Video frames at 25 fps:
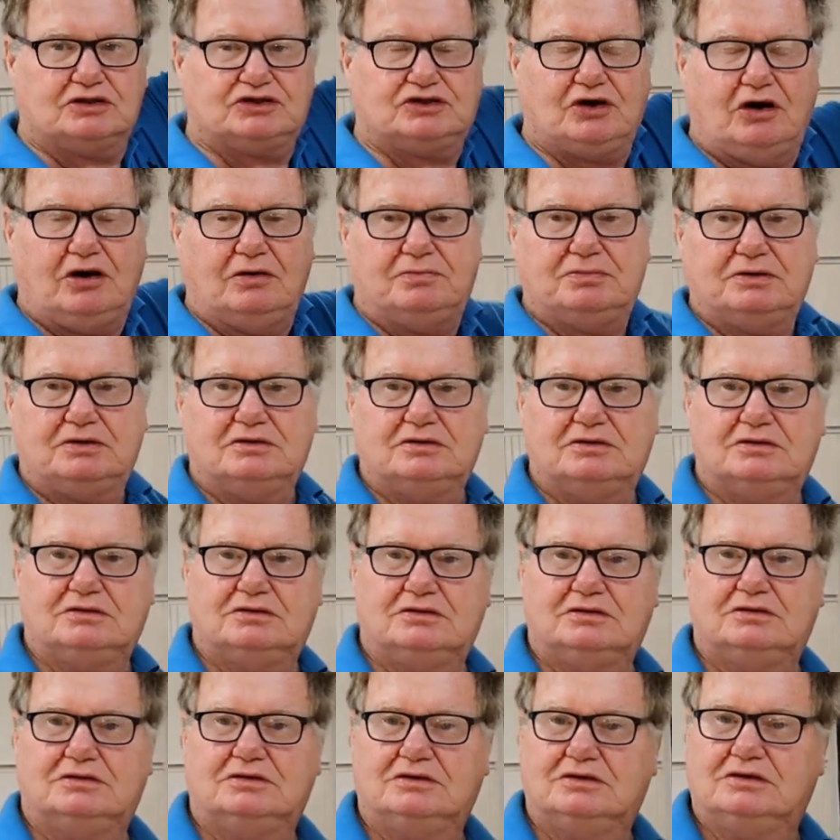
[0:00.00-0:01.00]
on top,
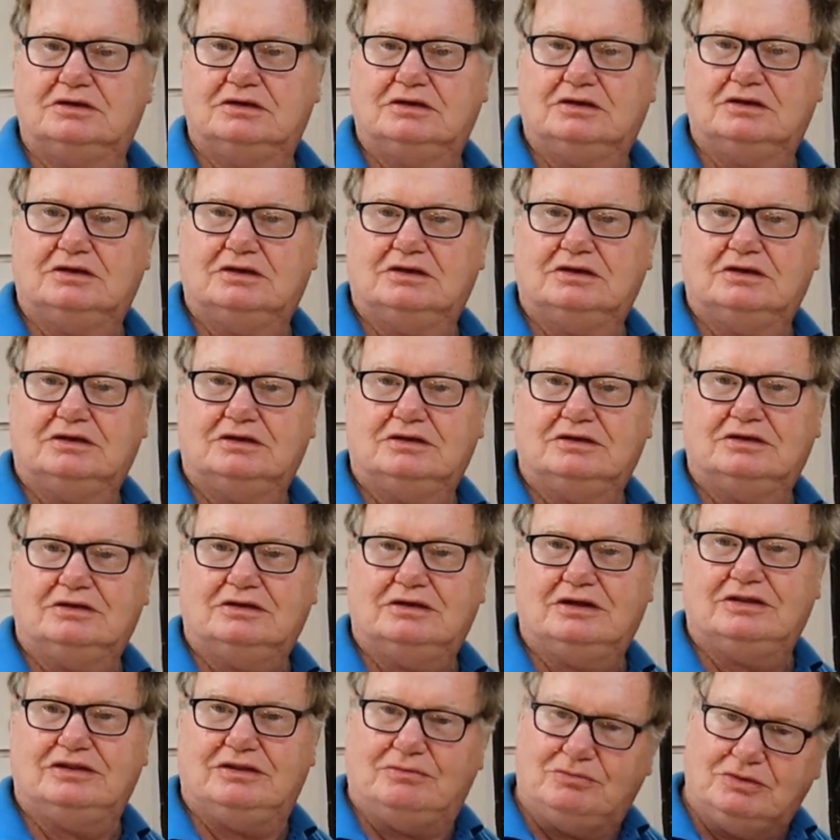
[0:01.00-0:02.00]

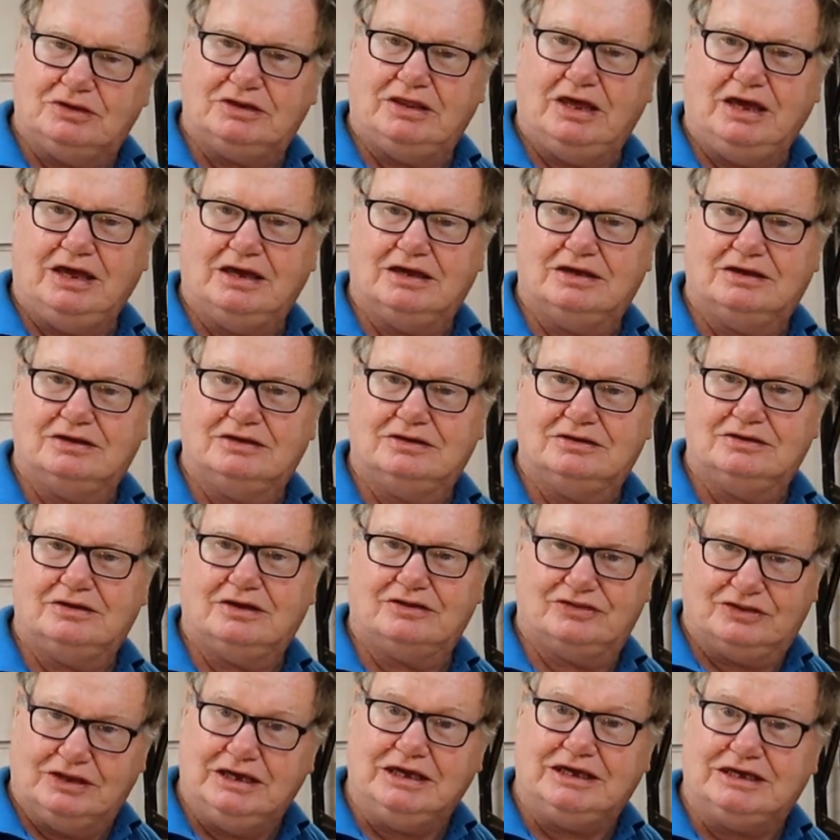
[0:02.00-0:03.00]
and then we're there,
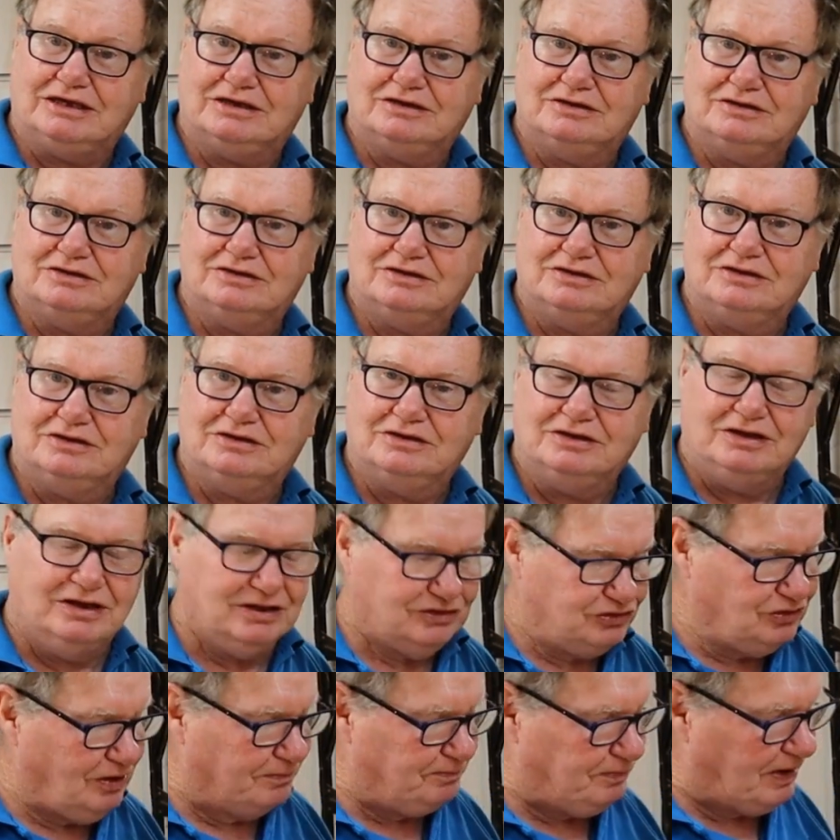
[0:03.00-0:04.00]
I think.
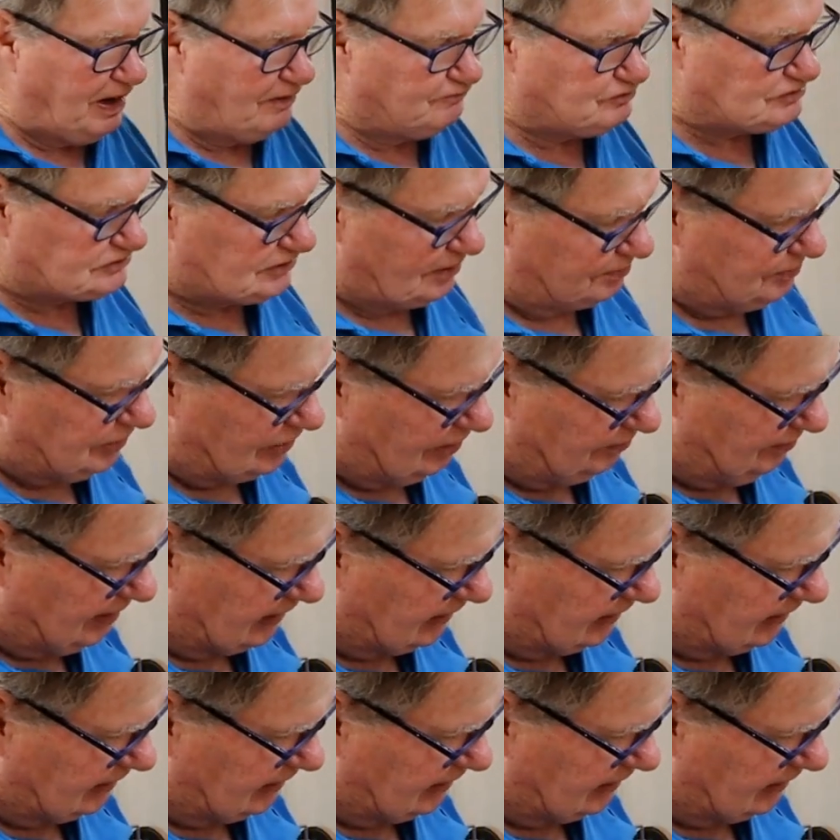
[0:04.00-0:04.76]
Not bad for something I